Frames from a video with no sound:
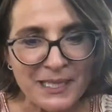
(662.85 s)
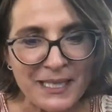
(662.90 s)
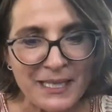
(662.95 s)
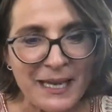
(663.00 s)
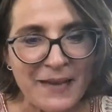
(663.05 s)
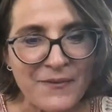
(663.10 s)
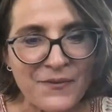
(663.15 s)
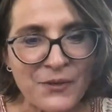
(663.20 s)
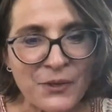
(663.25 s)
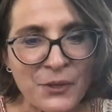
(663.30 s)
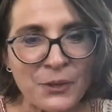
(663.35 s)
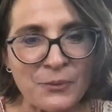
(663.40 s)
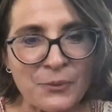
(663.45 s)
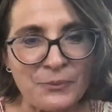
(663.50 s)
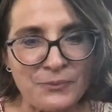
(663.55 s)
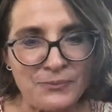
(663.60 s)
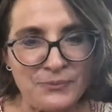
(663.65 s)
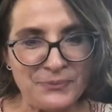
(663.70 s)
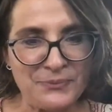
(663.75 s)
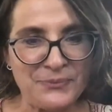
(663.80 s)
Love you.
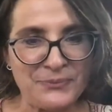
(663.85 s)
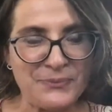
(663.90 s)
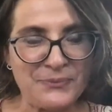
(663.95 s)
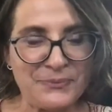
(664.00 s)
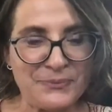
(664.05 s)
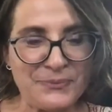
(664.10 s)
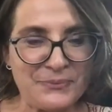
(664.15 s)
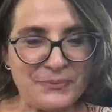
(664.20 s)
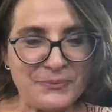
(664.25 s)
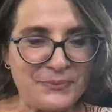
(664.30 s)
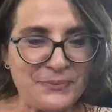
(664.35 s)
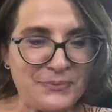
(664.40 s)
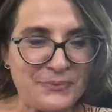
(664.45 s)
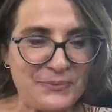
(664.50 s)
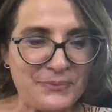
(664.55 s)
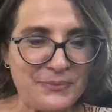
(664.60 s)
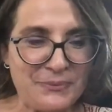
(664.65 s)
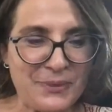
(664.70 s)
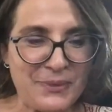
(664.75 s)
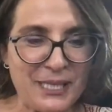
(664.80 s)

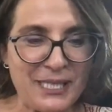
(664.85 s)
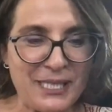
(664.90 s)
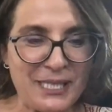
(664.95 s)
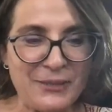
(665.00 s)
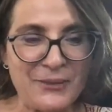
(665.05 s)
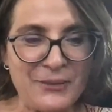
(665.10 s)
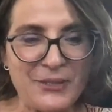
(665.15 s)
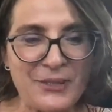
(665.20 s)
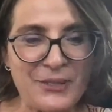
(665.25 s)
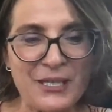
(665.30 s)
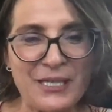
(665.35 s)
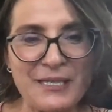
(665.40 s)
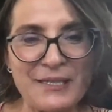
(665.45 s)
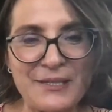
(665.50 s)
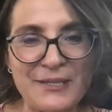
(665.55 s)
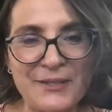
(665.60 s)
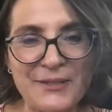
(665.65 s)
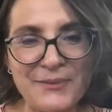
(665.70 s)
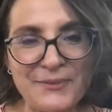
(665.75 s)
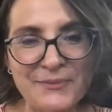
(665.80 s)
And bye you
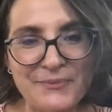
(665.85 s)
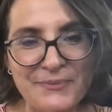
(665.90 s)
guys.